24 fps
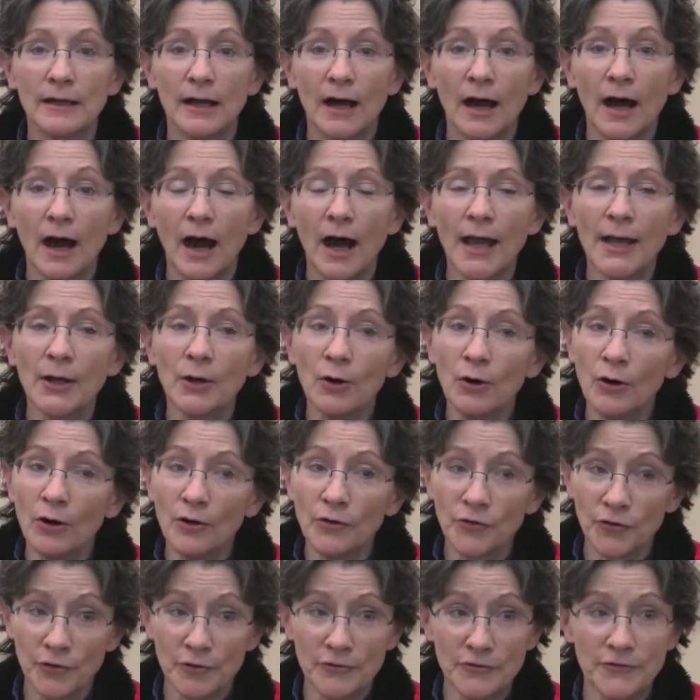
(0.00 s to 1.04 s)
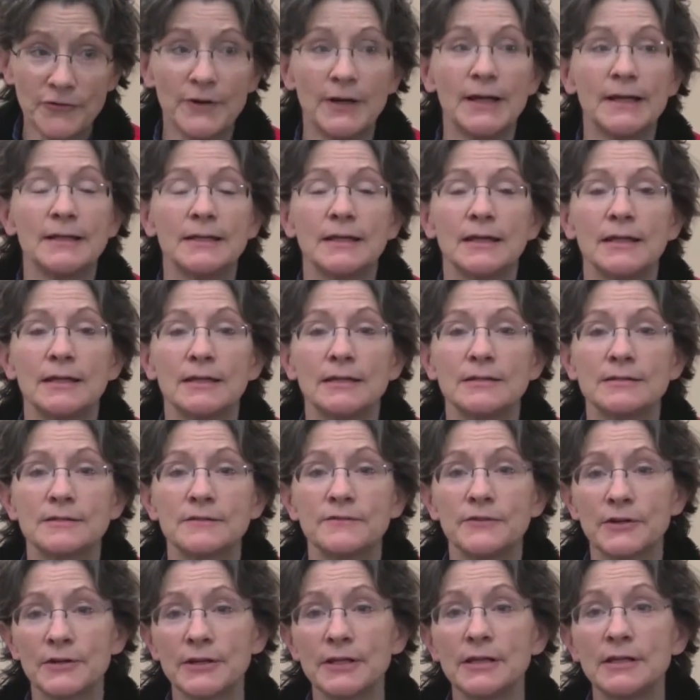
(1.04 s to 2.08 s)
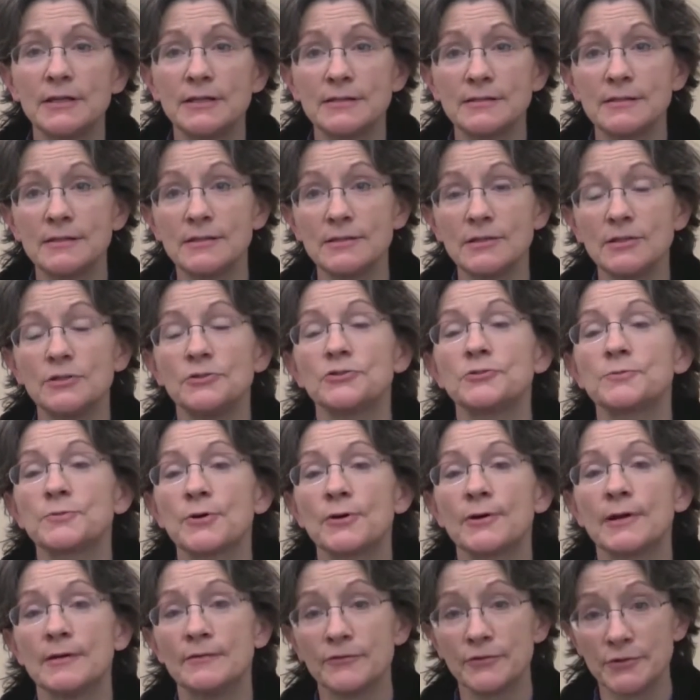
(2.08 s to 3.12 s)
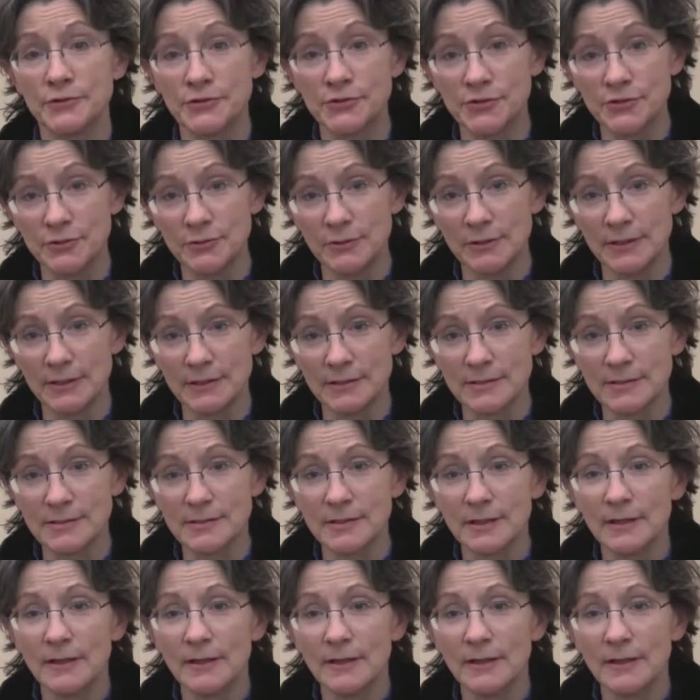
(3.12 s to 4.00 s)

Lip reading: I also find that it's a very easy to use program for students.